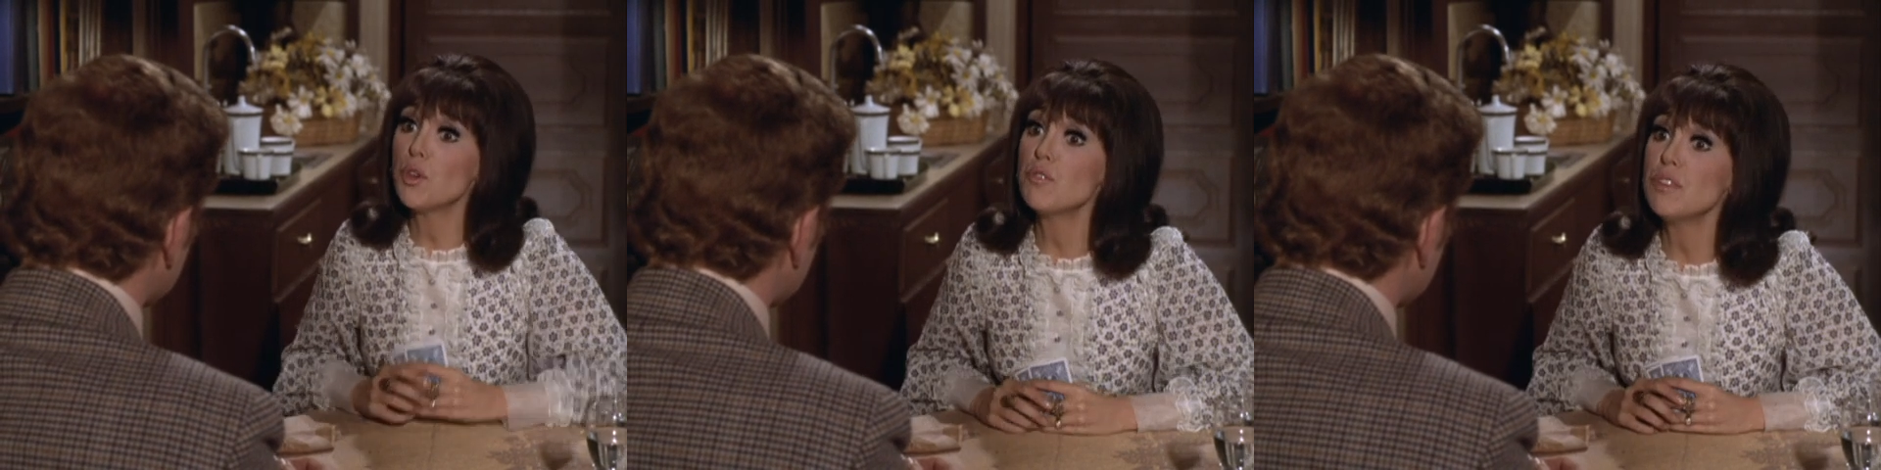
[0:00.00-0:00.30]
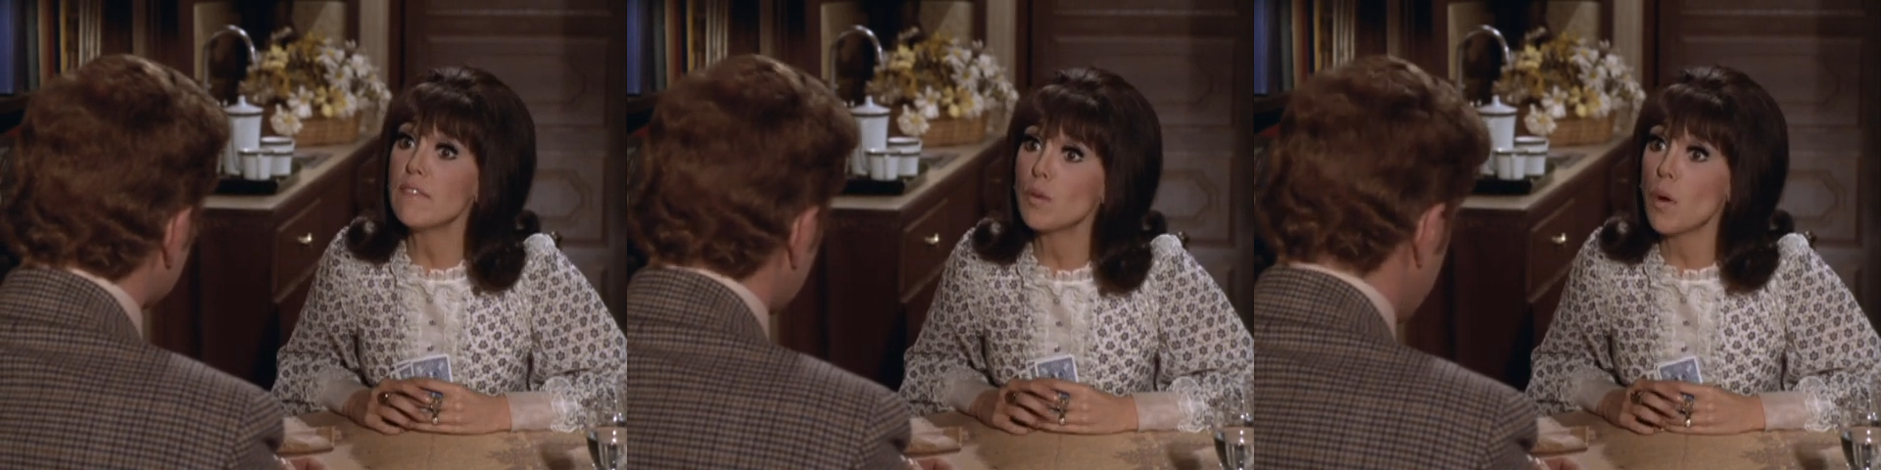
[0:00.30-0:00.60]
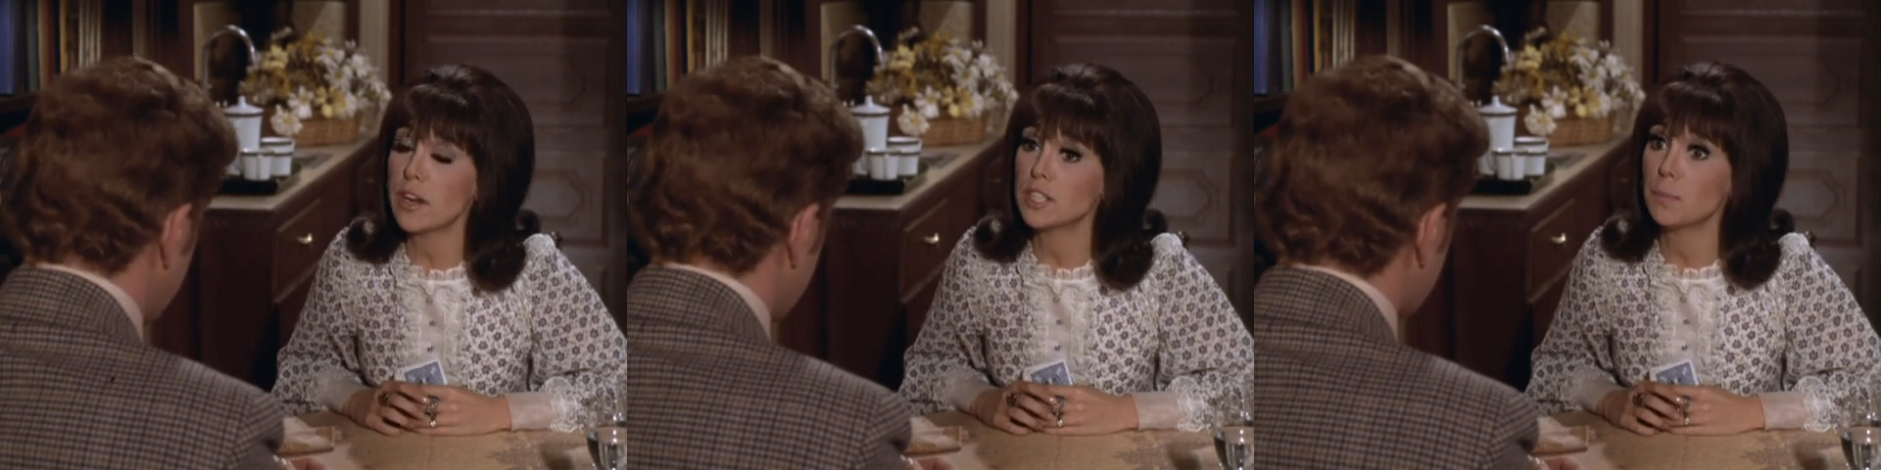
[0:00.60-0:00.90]
You've never
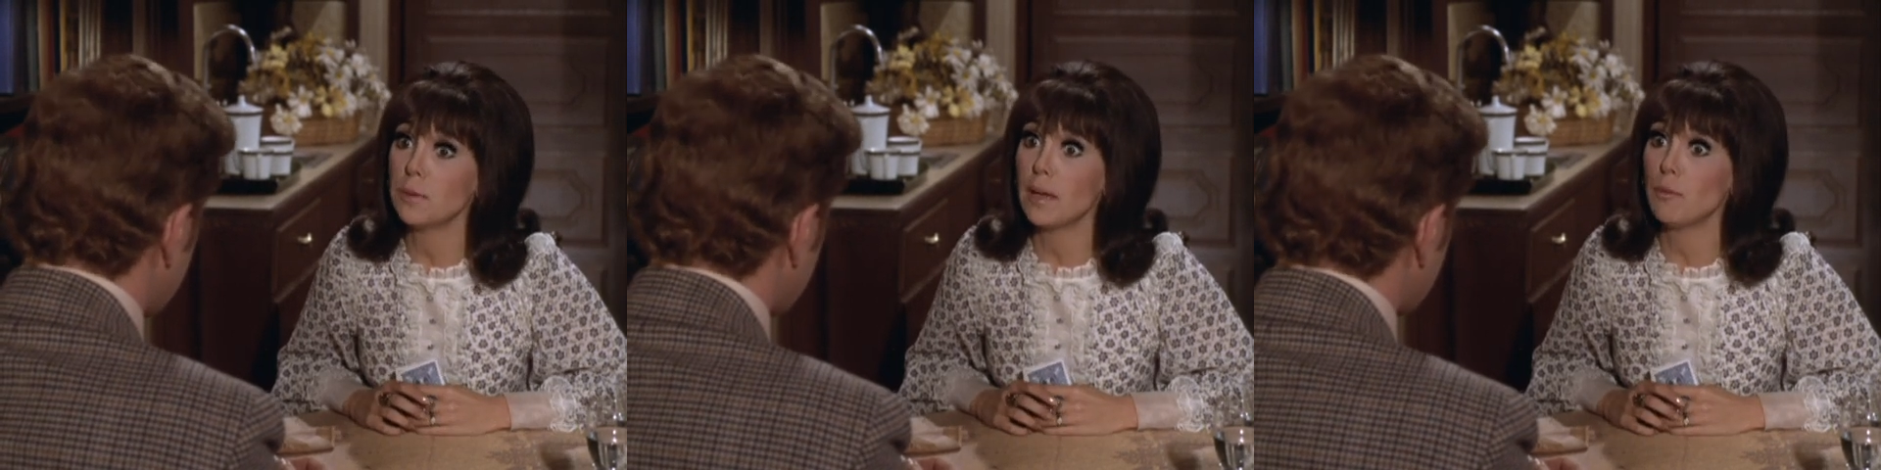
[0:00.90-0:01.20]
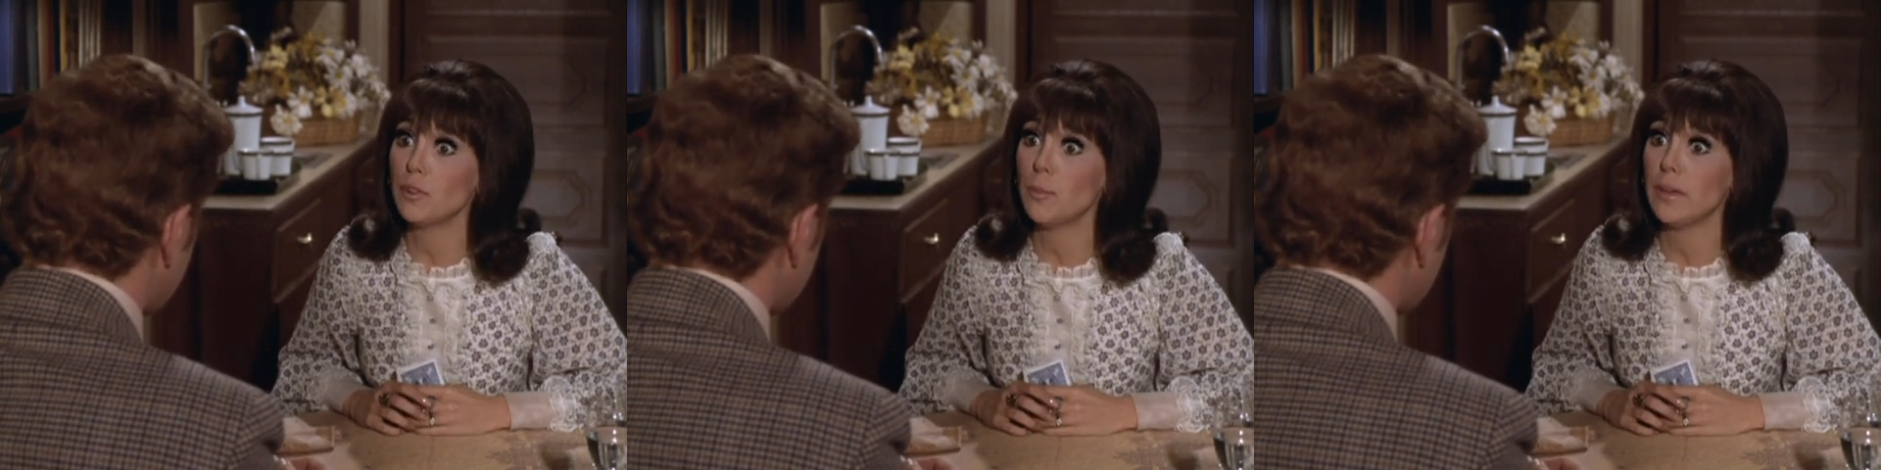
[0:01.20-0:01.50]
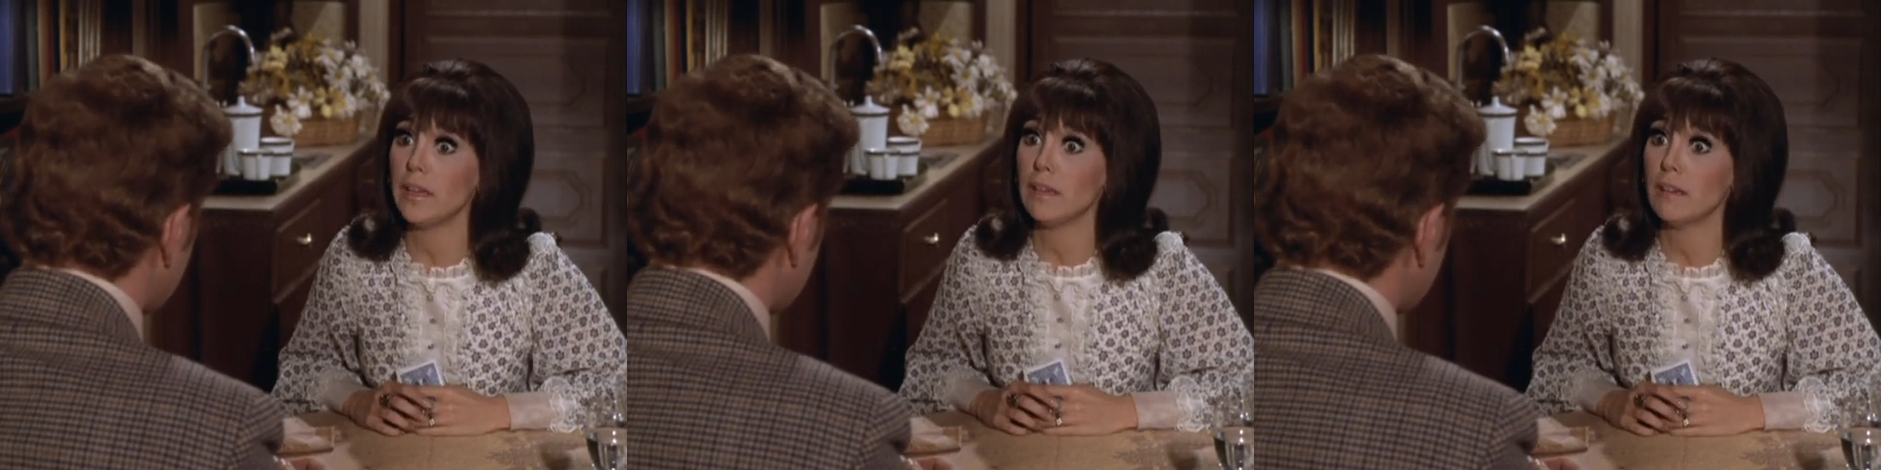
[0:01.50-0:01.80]
wanted to play with
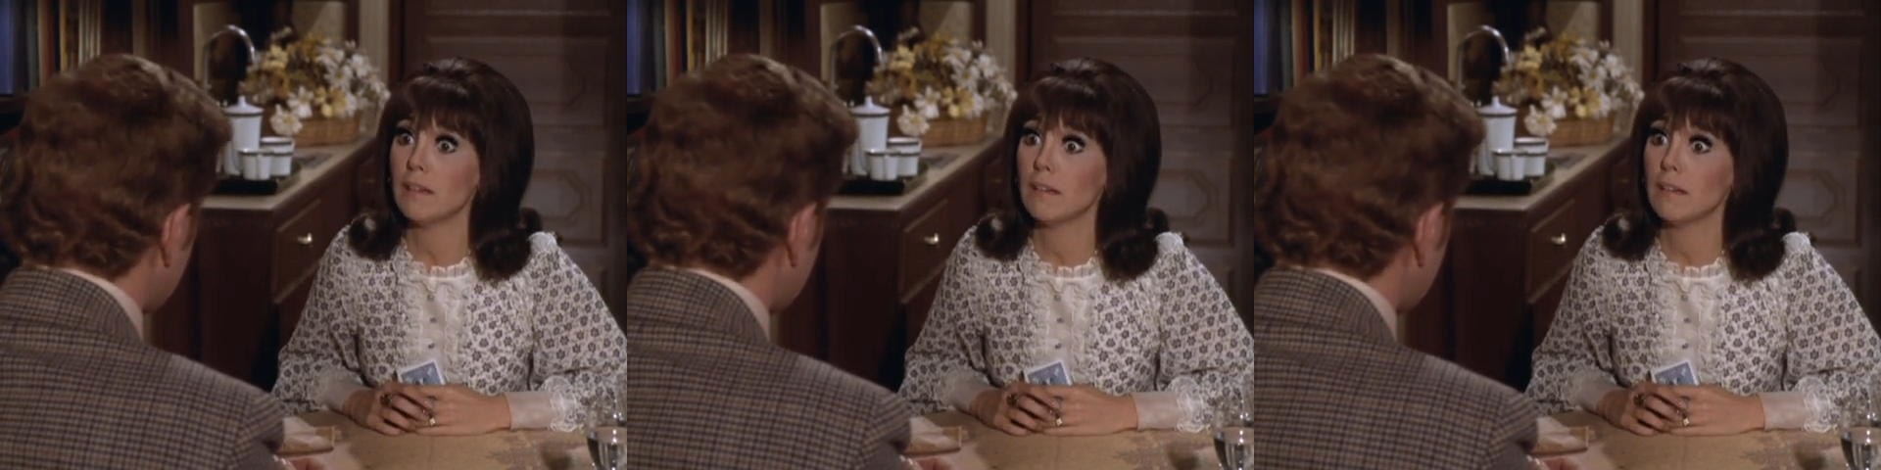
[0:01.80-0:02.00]
me.